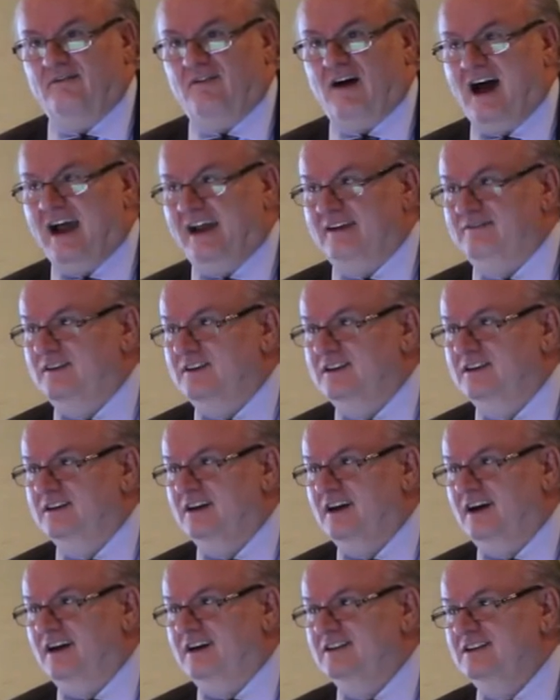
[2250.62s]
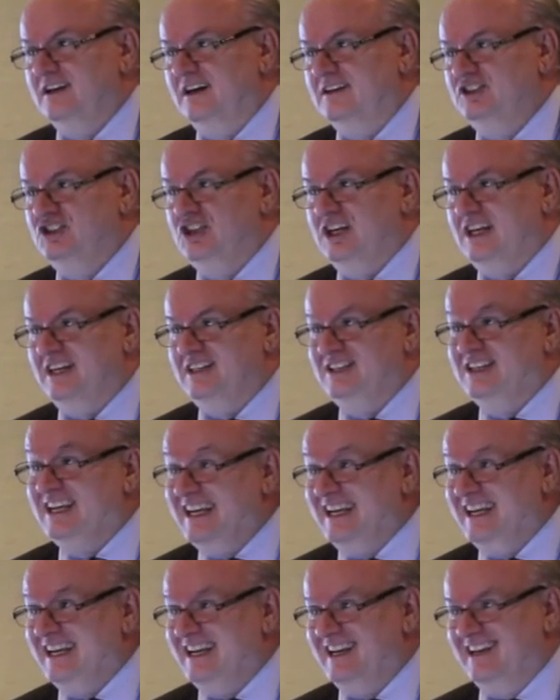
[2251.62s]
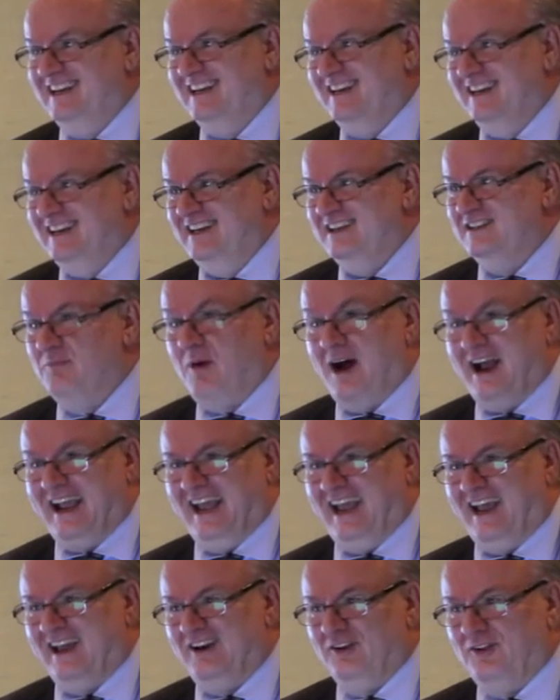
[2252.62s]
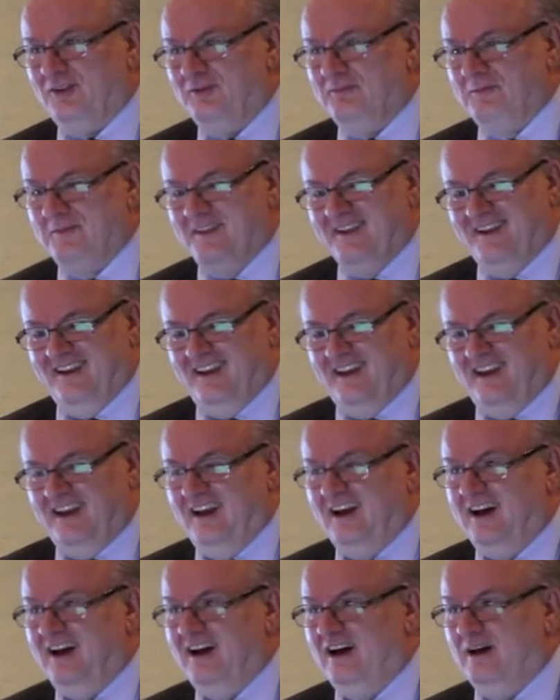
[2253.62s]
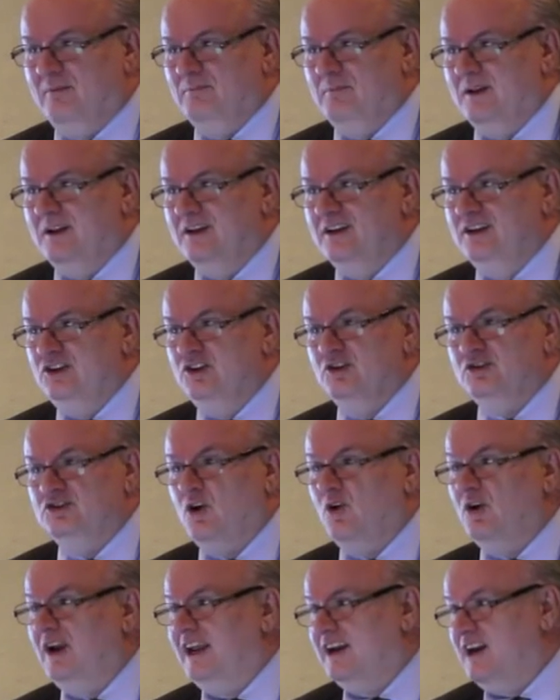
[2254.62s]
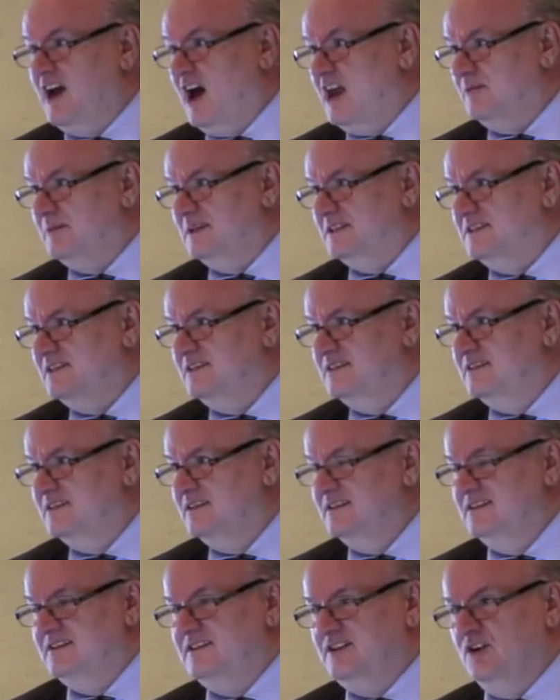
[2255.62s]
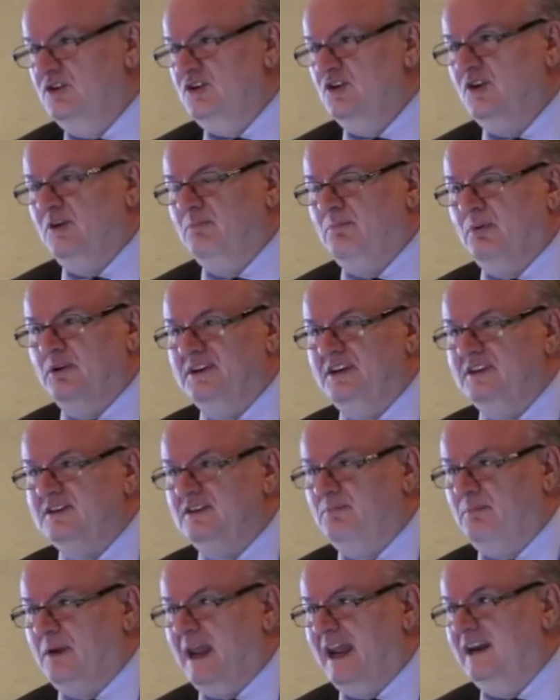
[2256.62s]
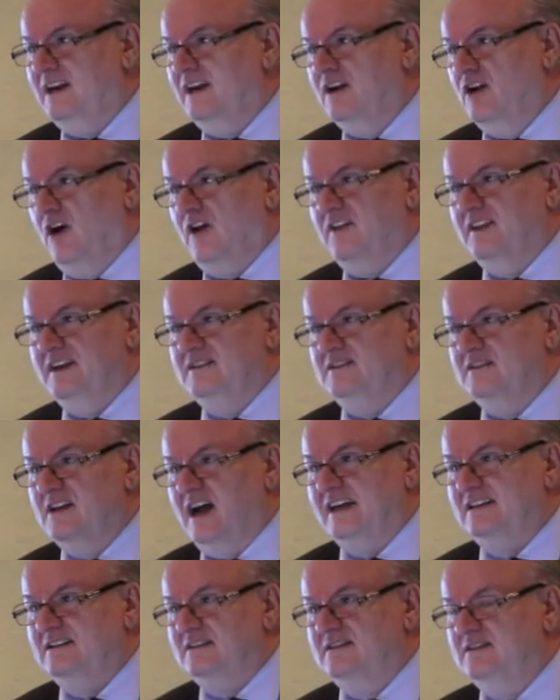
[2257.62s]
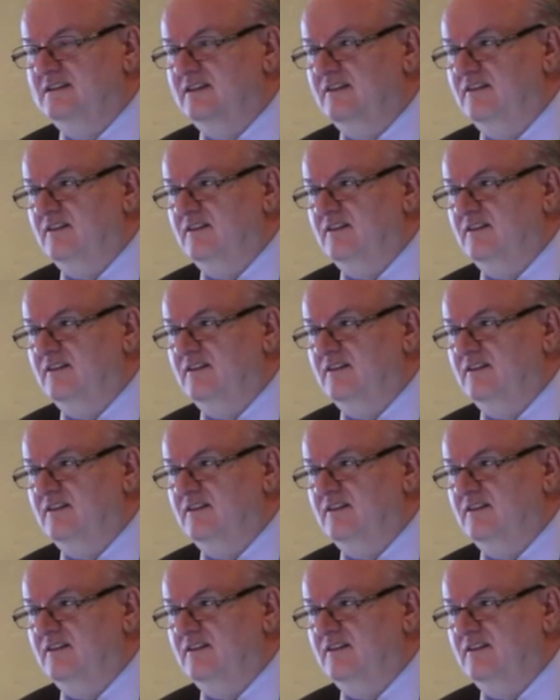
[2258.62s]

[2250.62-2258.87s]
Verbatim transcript: 5GT is my handle. You're totally anonymous, so you can participate in all these nice